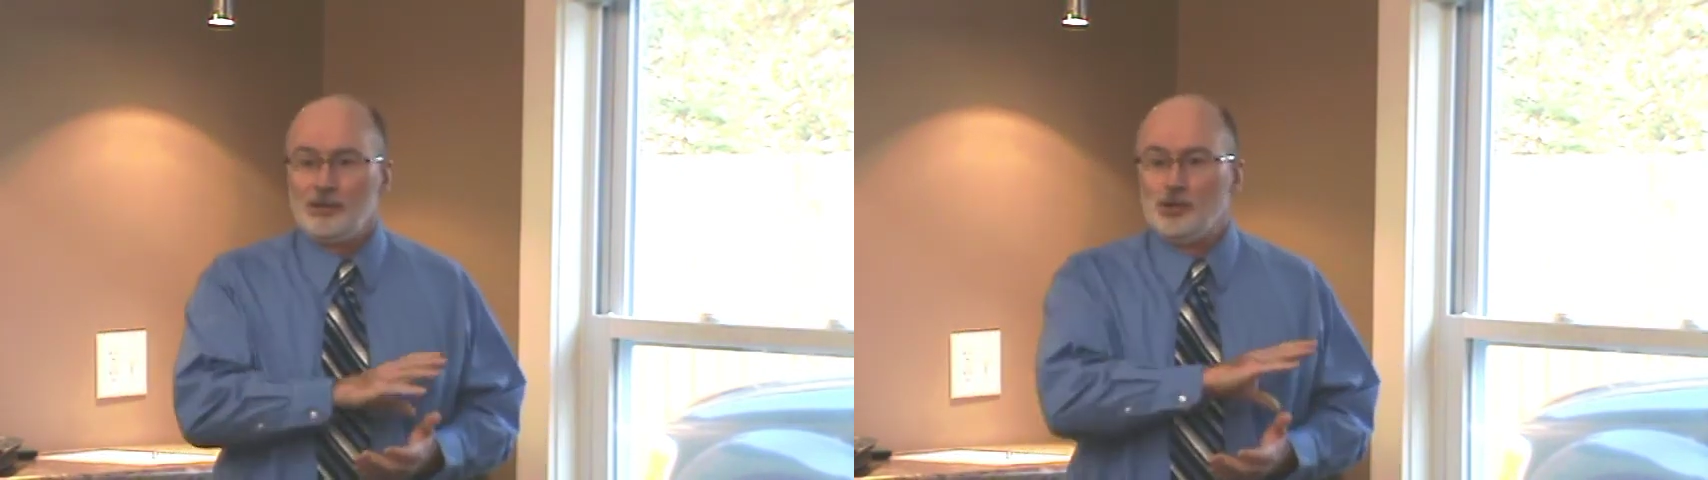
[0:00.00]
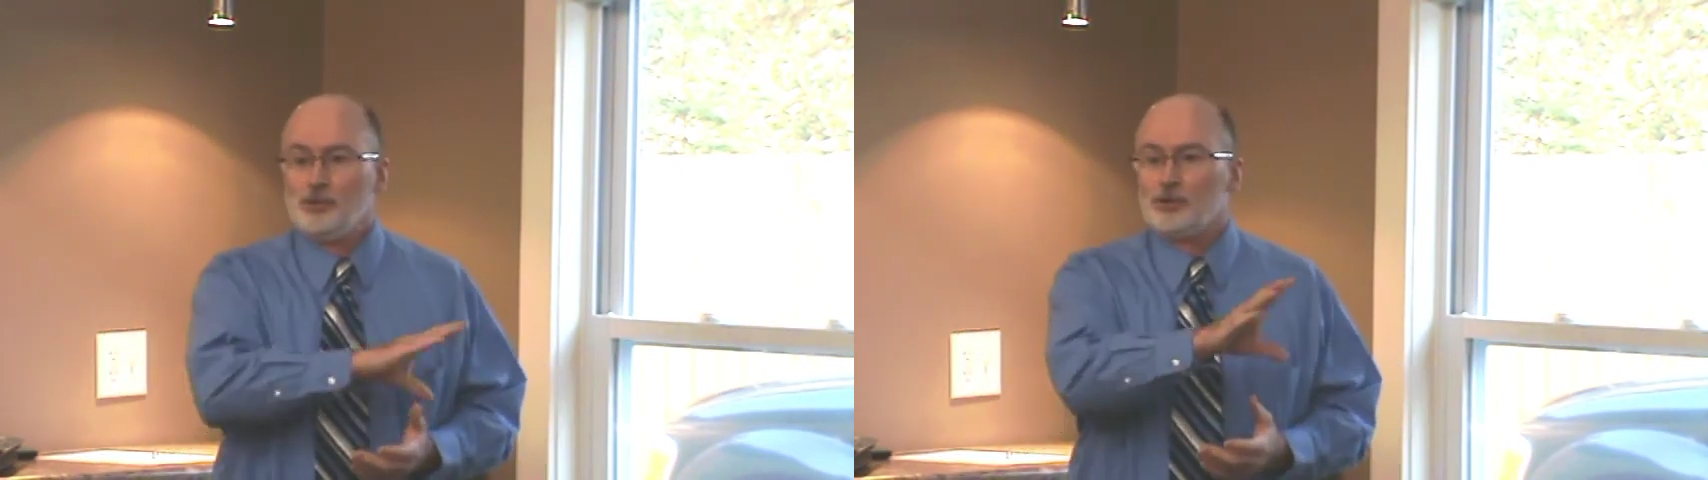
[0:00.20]

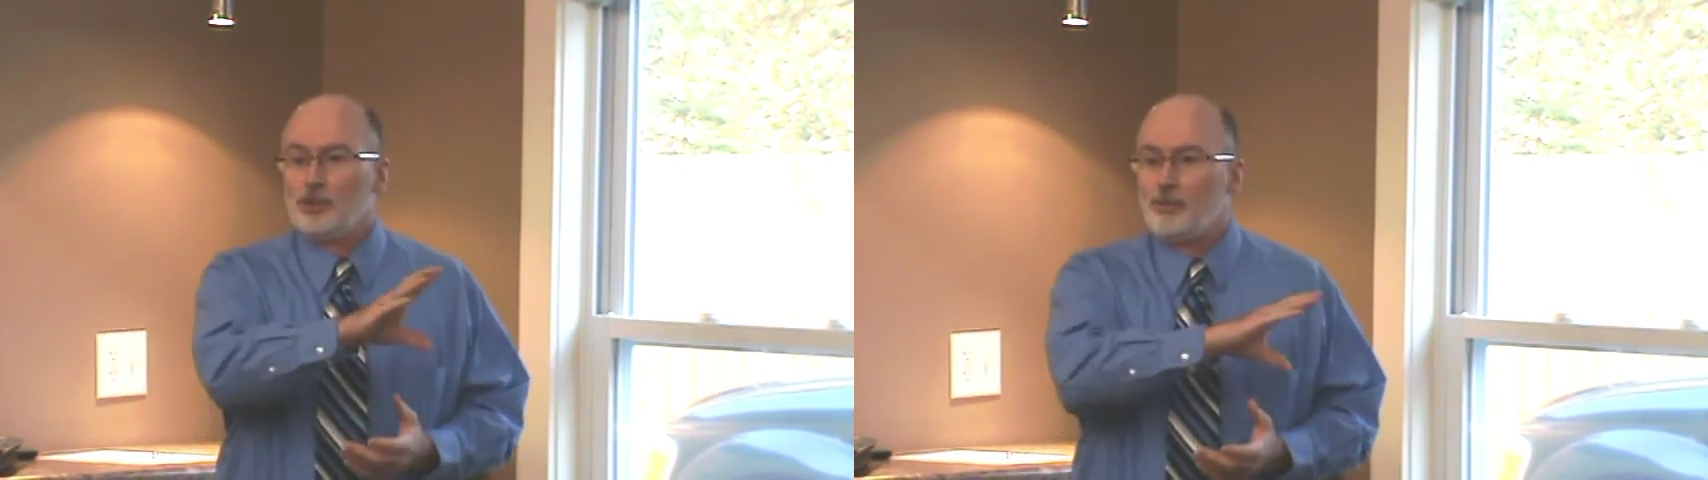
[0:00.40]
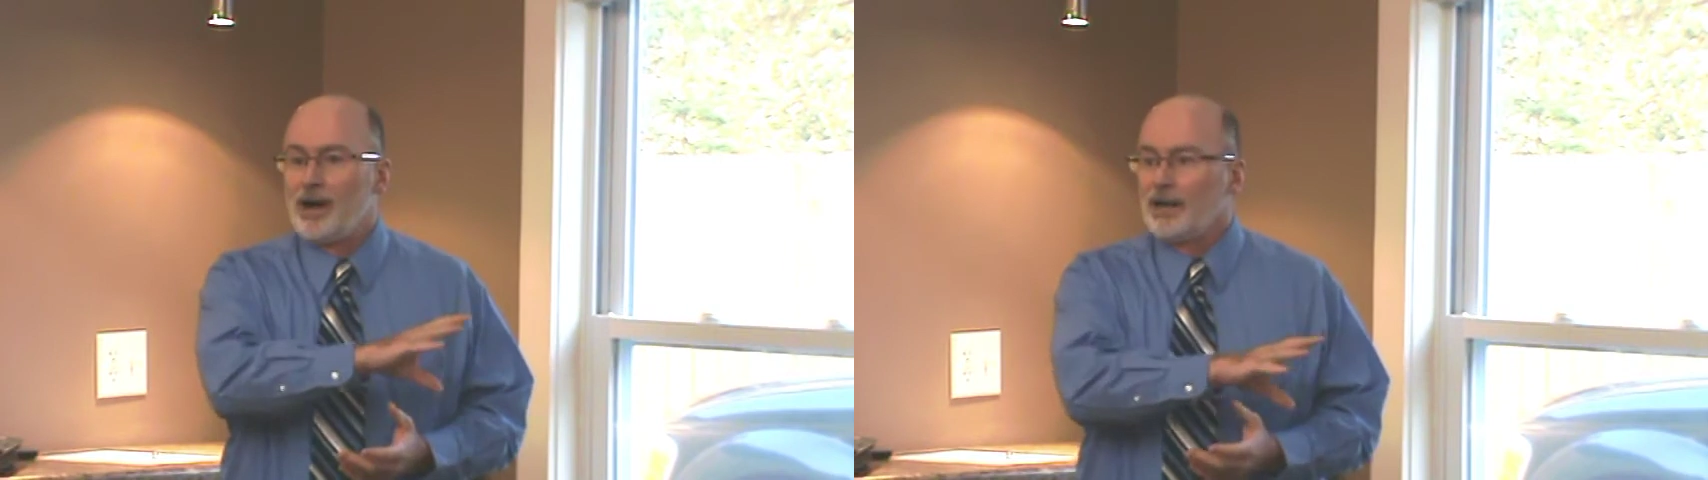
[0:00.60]

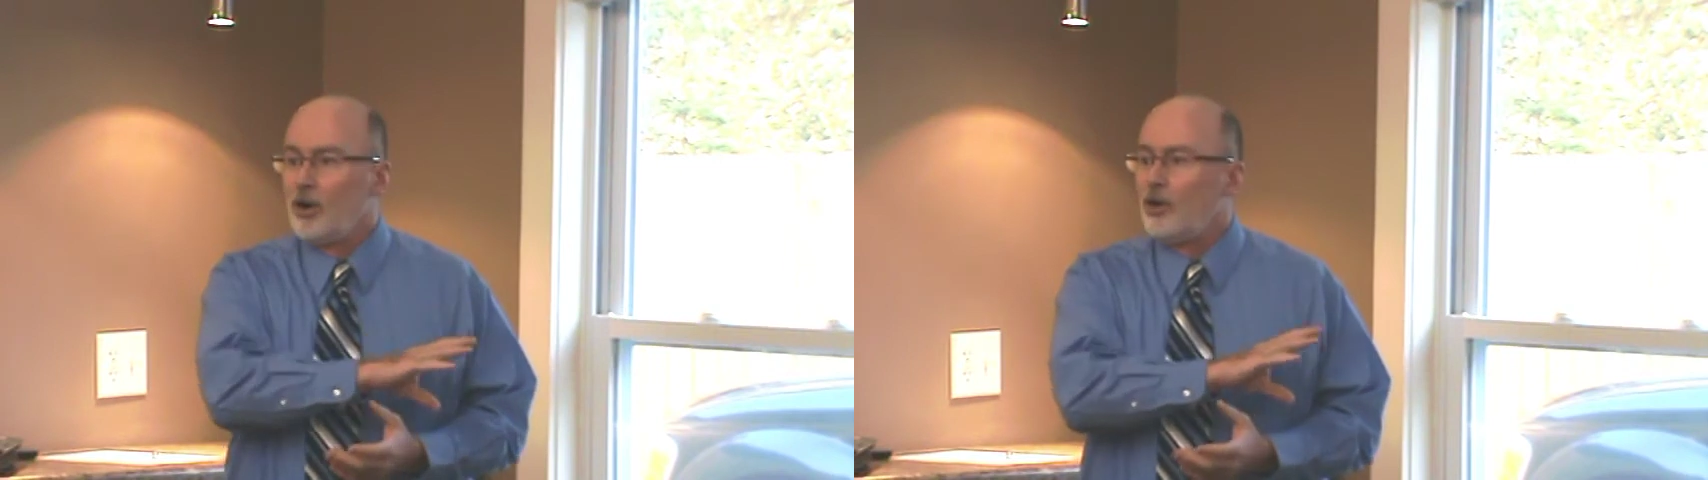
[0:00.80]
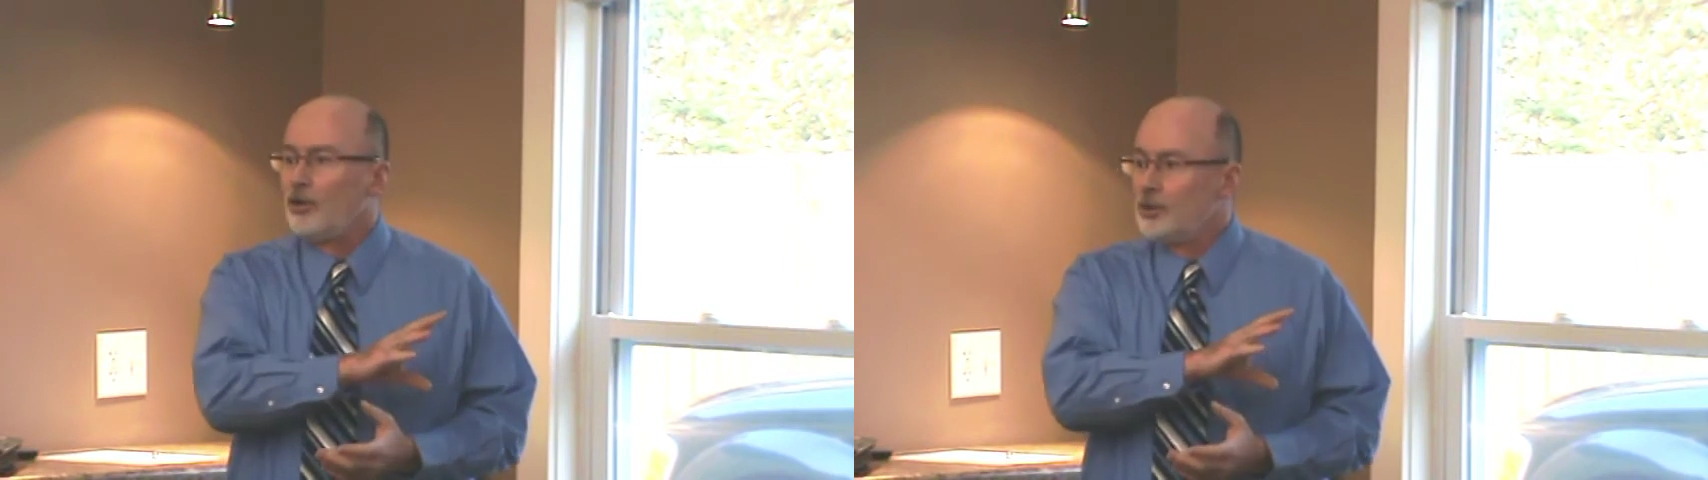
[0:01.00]
usable
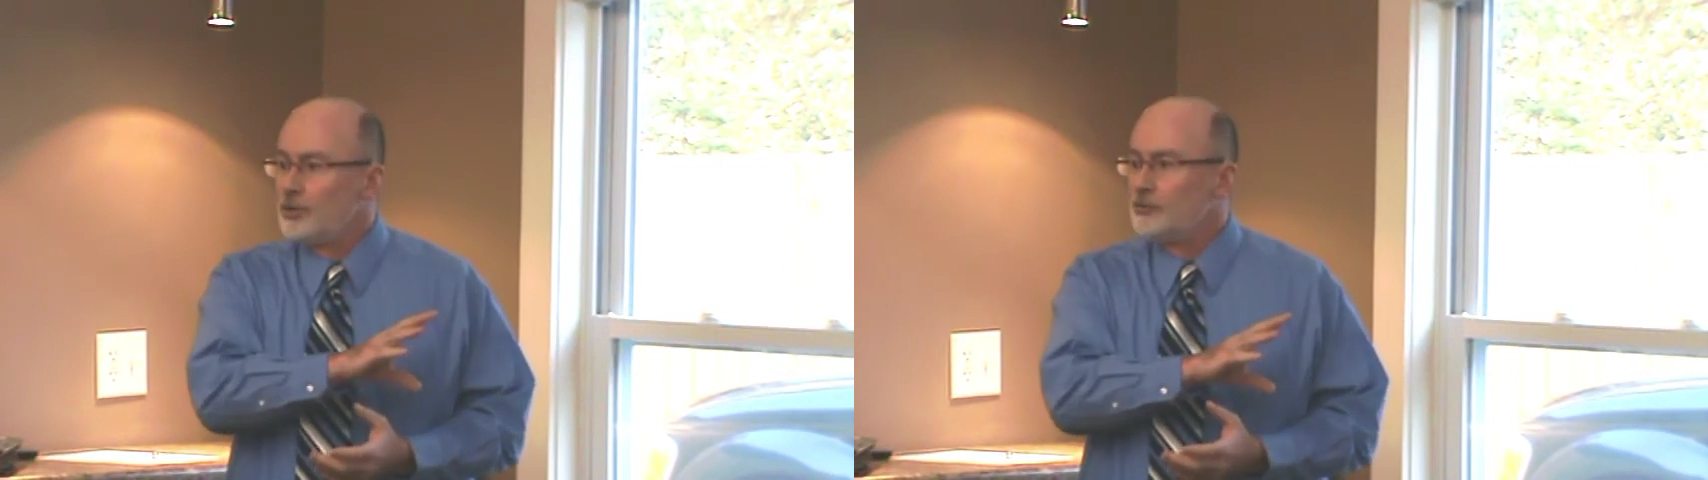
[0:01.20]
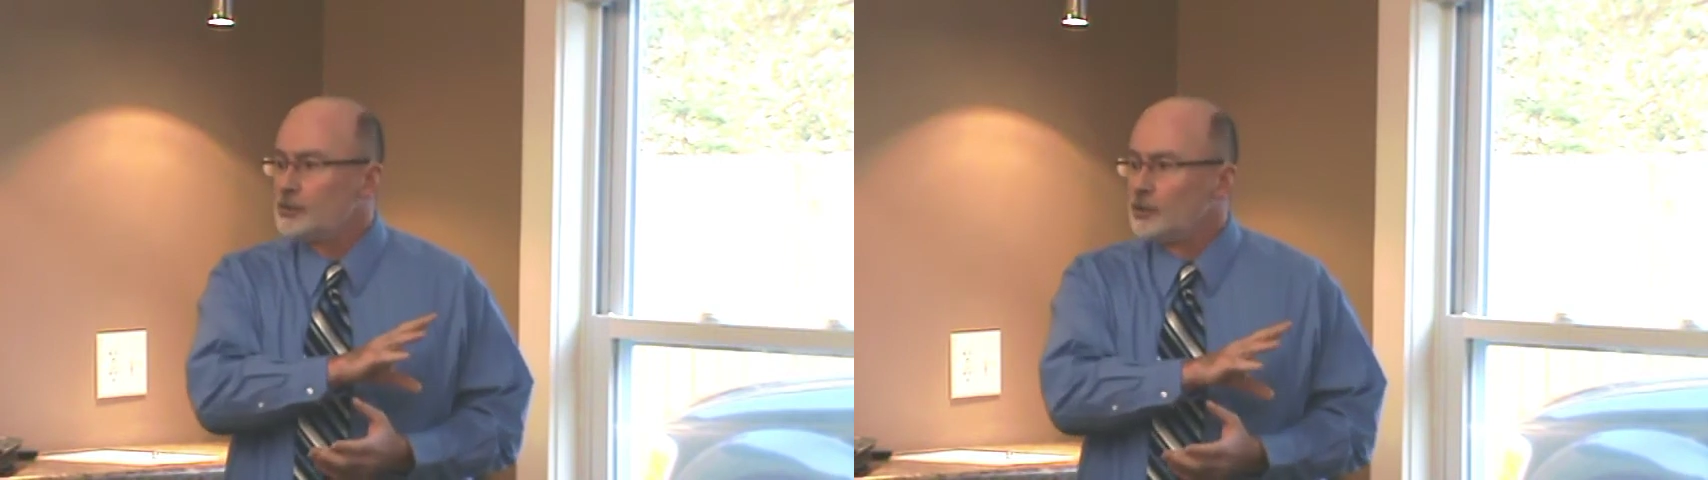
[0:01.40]
by all of
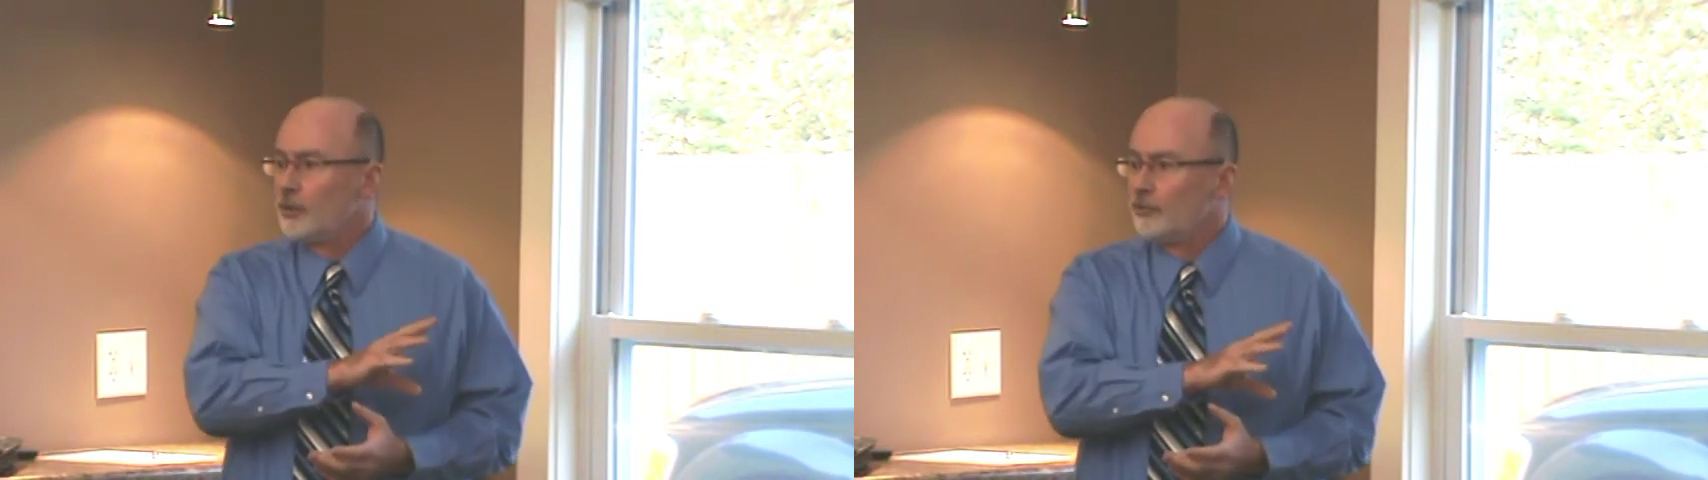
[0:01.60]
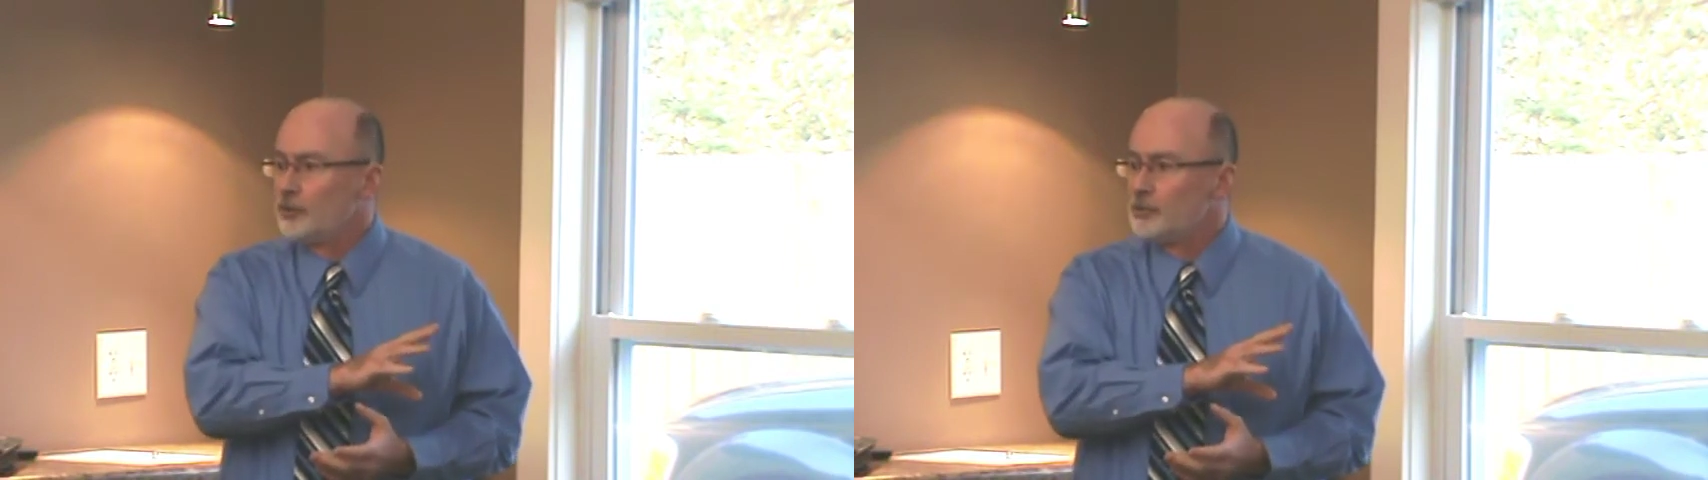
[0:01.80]
those
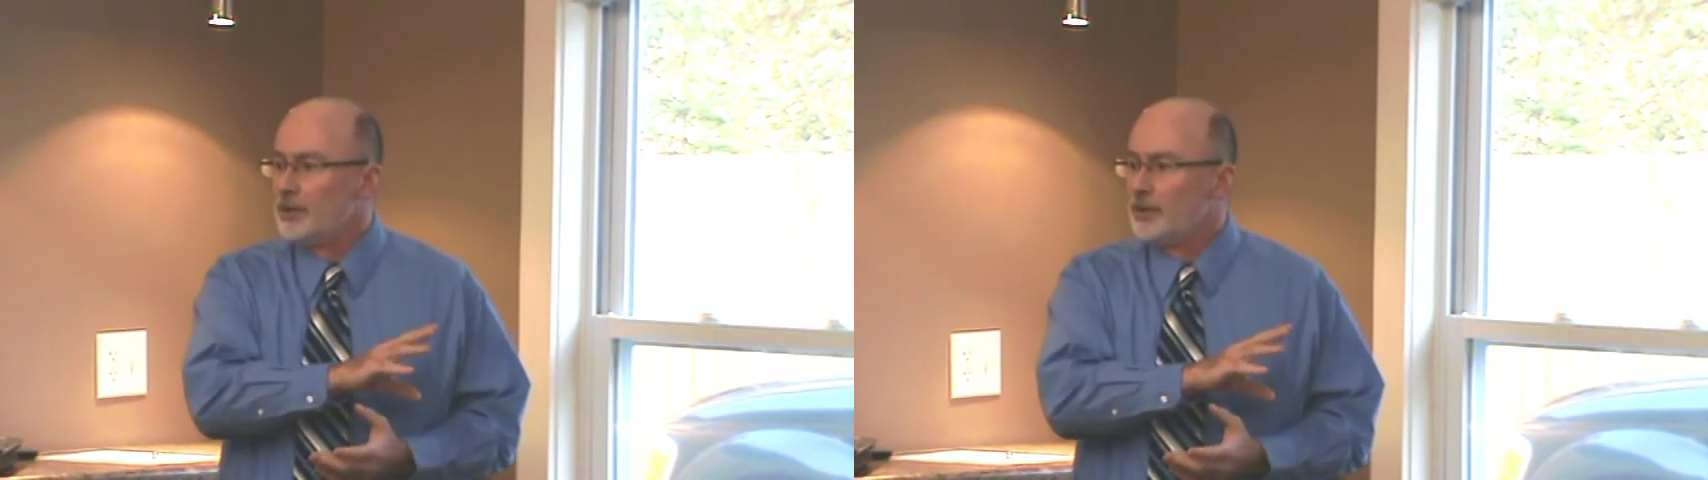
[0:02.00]
servers,